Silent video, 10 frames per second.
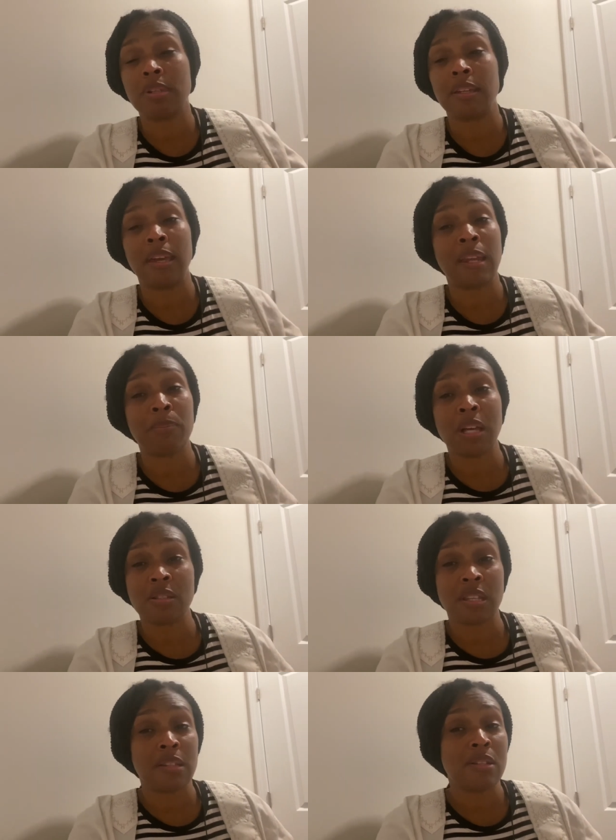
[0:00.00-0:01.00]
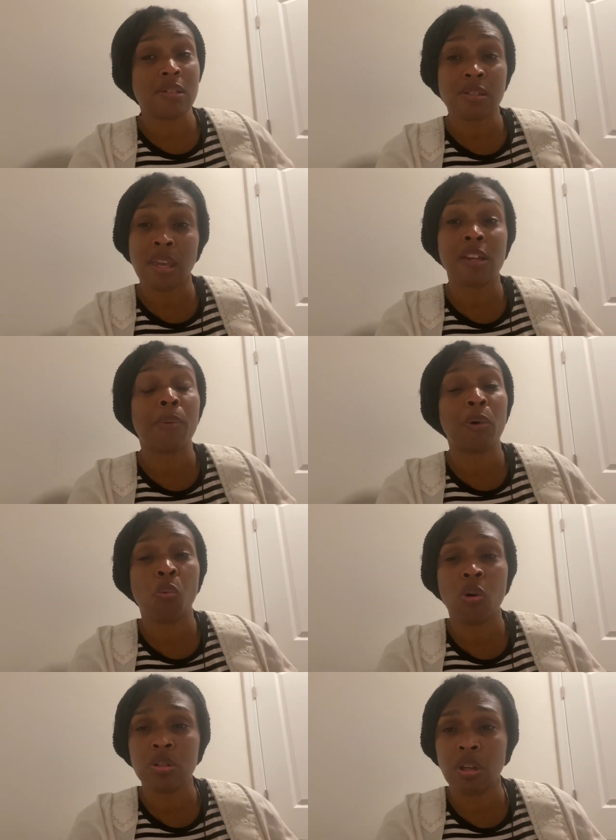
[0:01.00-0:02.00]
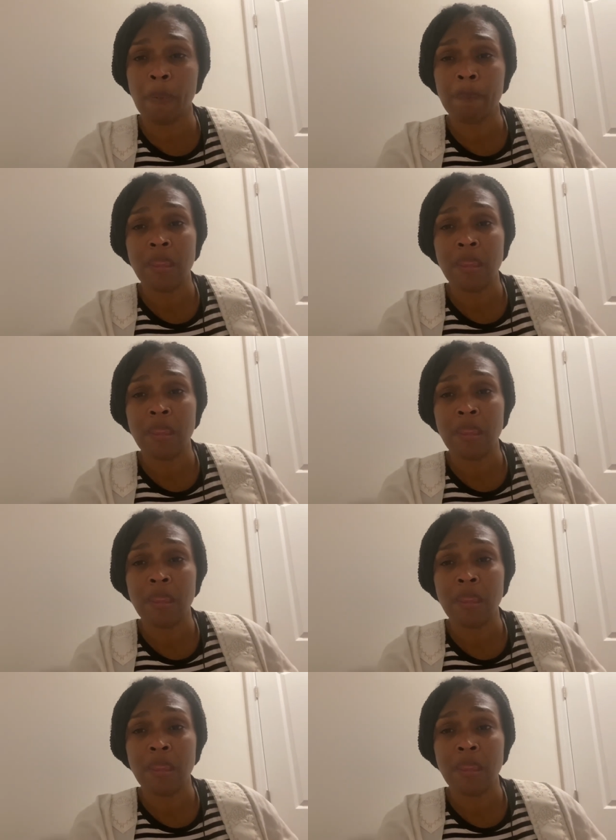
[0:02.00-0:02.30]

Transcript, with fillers: And I'm not saying this to scare you but warn you.